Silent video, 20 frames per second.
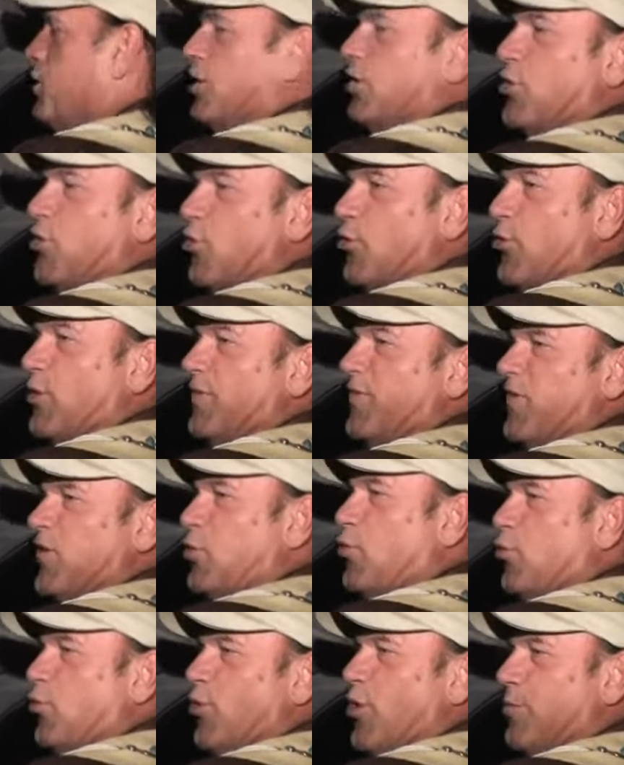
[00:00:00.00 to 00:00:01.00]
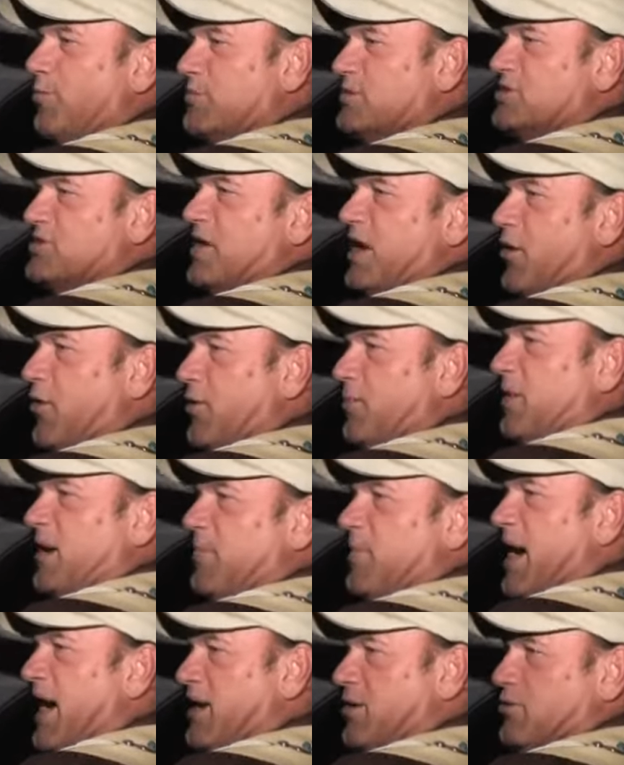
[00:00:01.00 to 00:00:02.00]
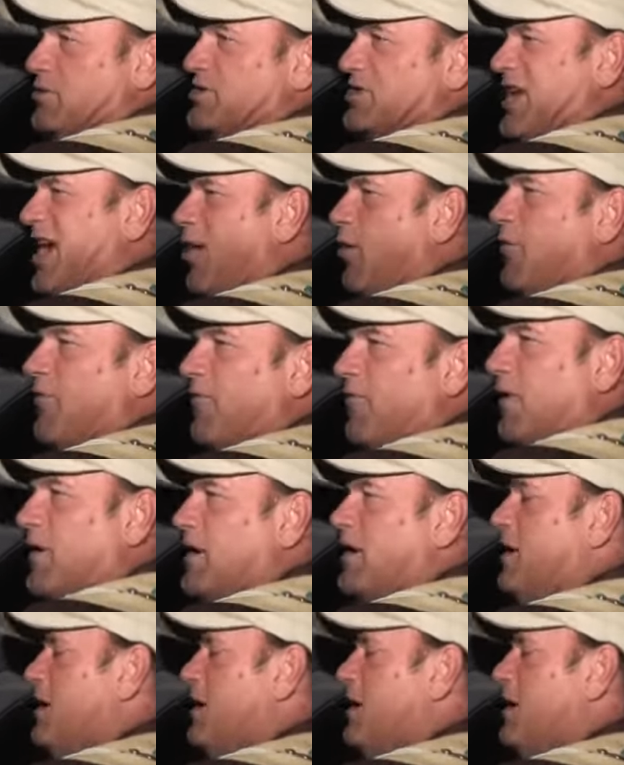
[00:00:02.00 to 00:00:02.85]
could go to a few rooms there and be by yourself.